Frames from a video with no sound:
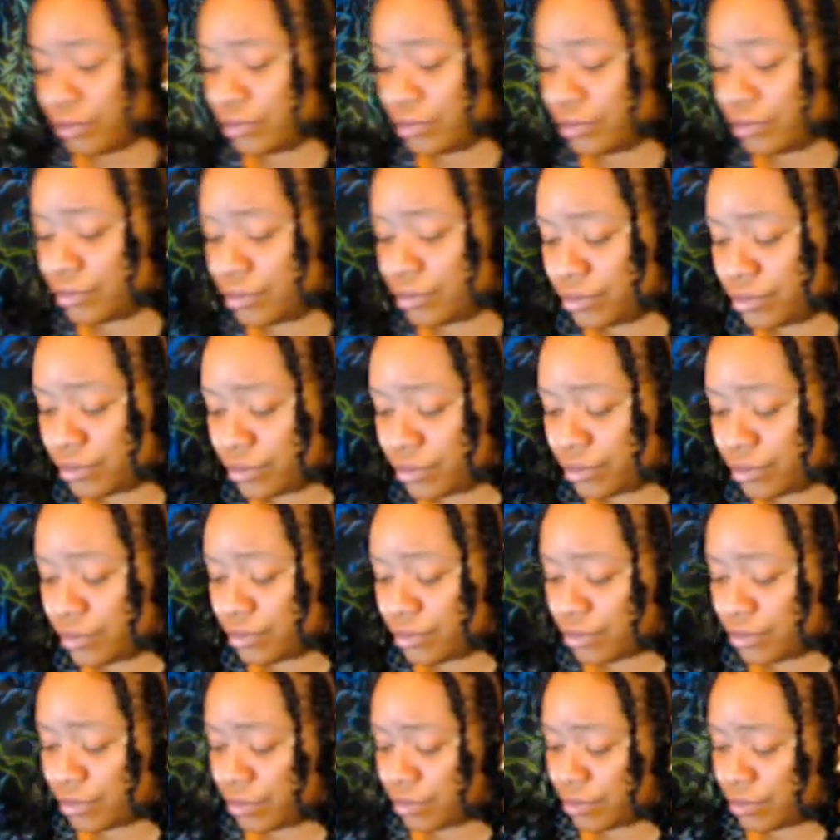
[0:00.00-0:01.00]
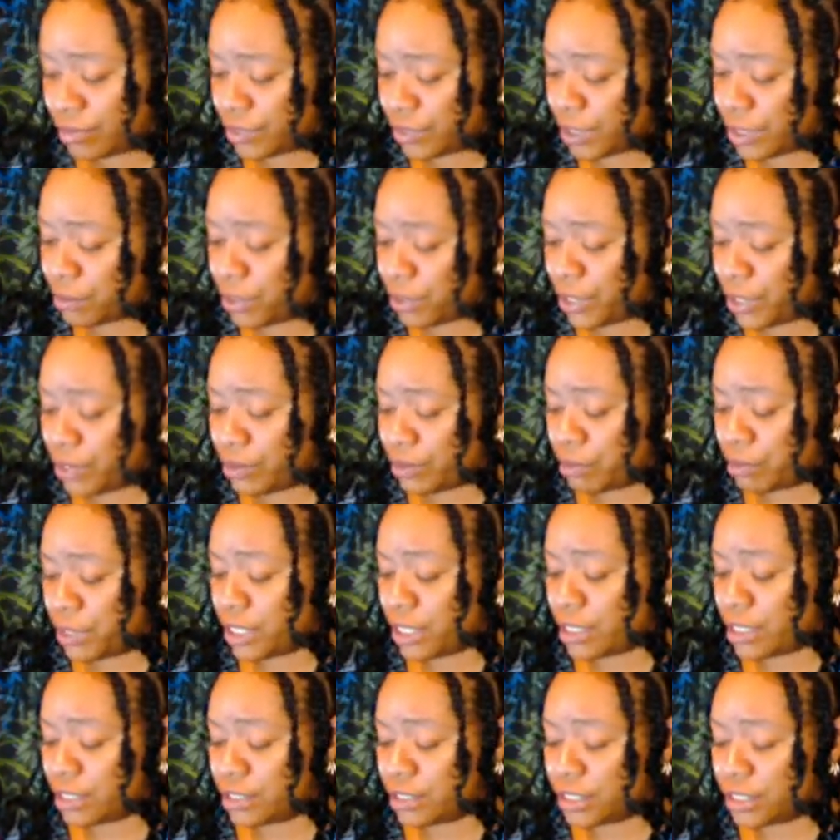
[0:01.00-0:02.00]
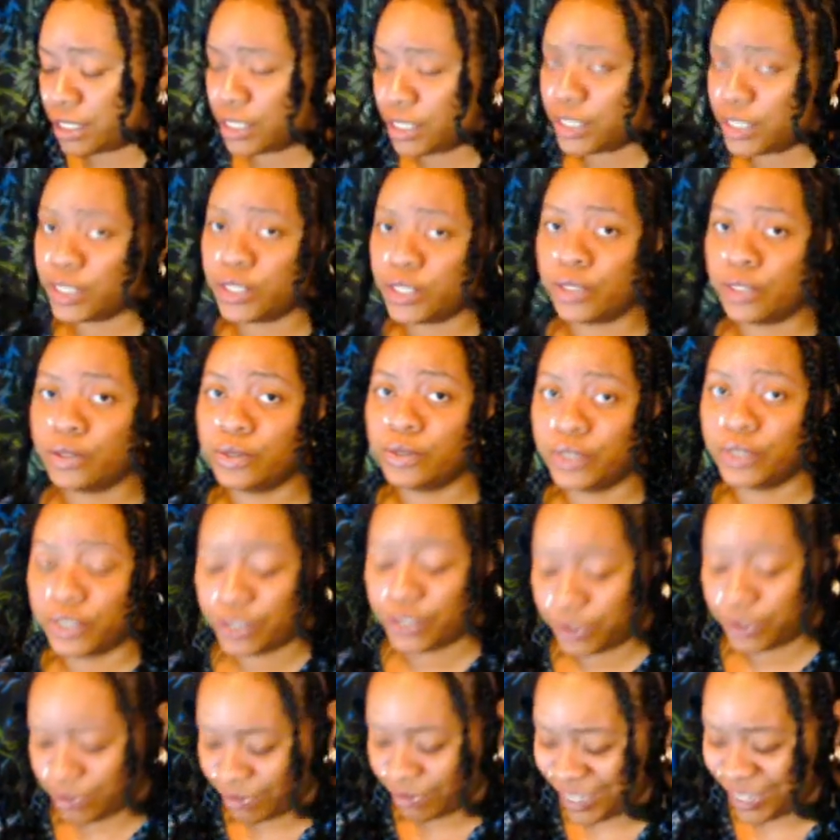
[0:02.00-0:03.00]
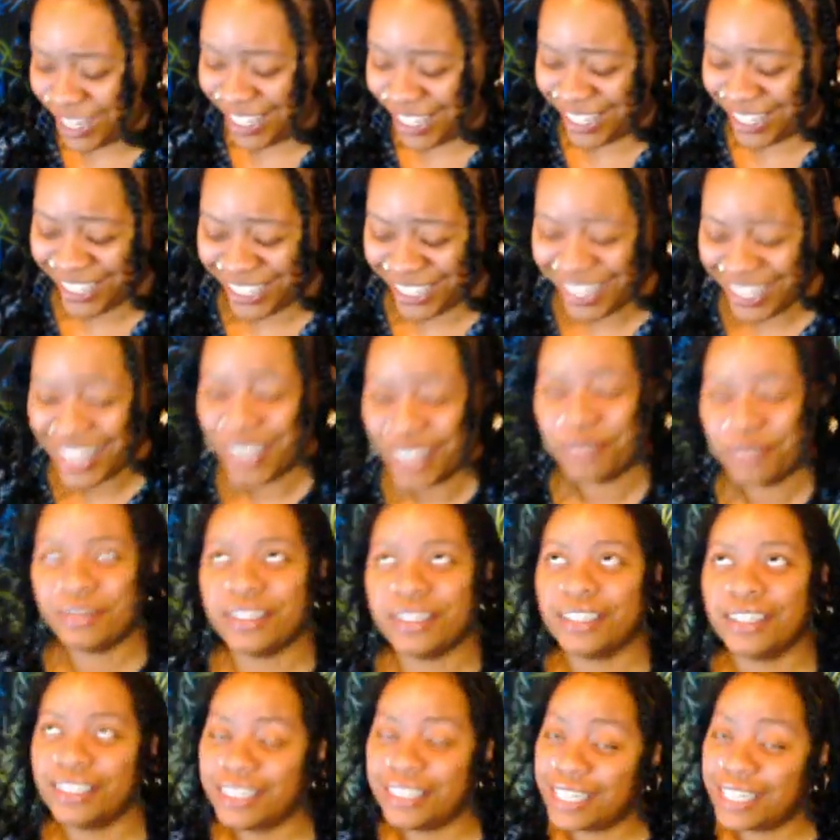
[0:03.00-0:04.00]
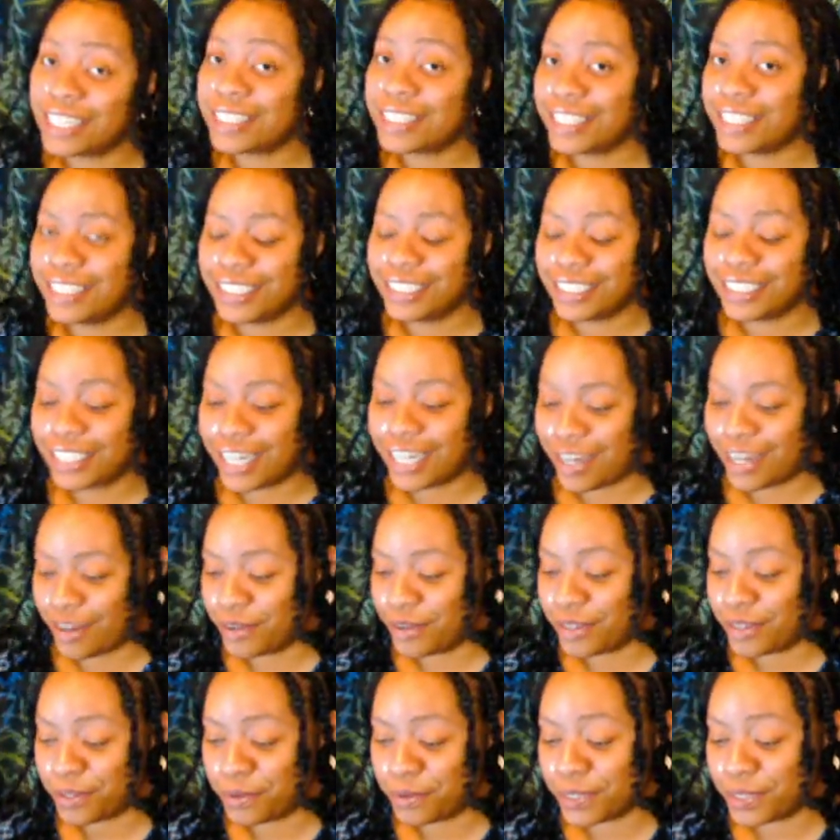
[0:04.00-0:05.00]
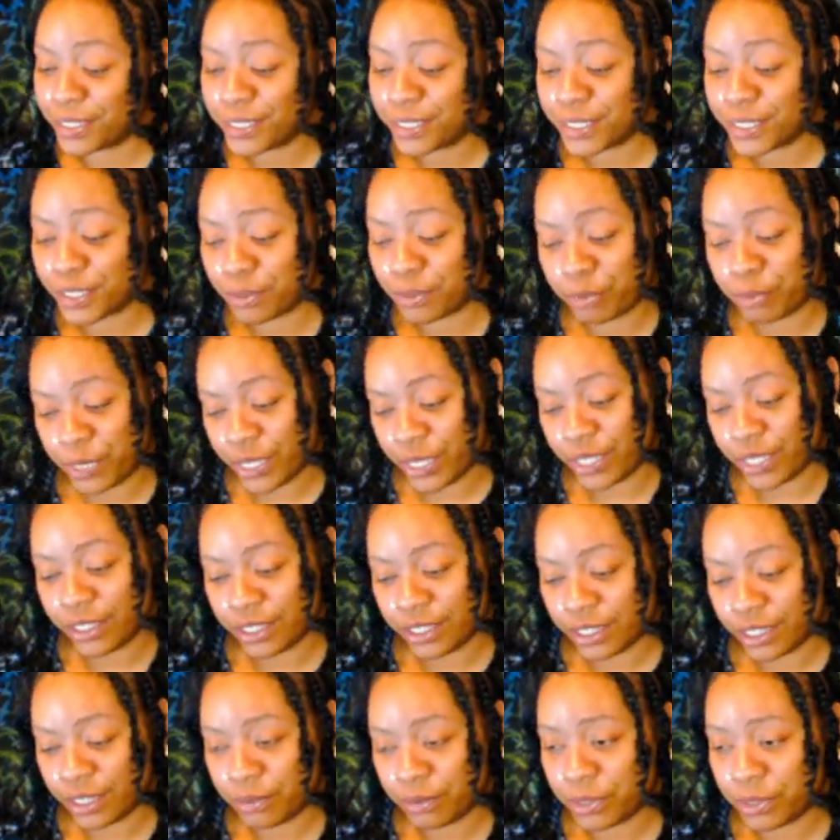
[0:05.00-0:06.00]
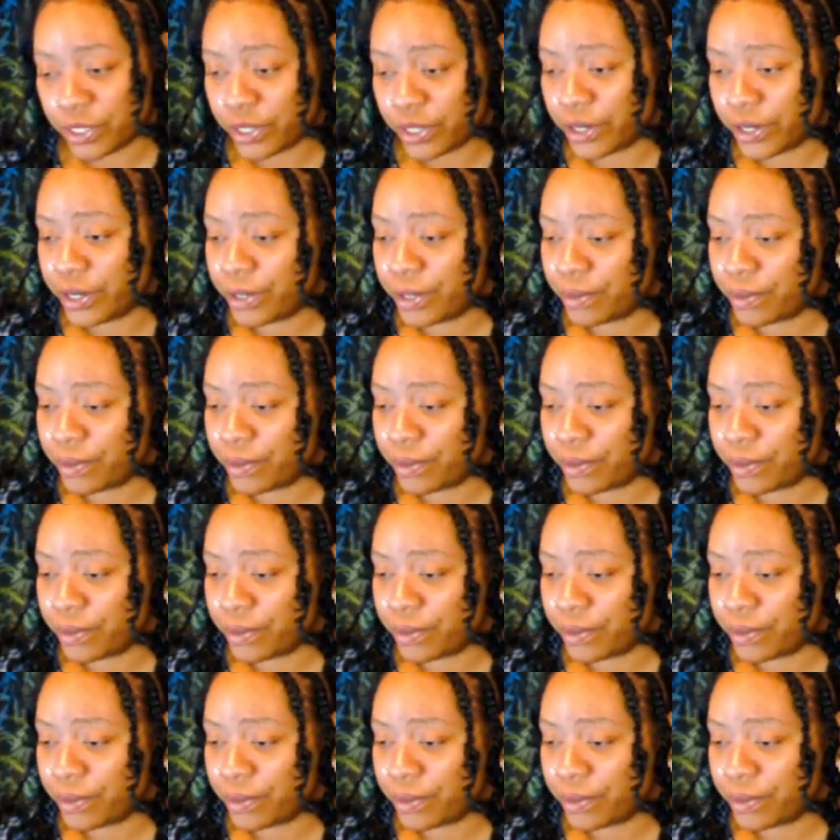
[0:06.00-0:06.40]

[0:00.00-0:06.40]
I'm hearing Beyonce Soldier. Destiny's Child. That wasn't just Beyonce. I'm sorry.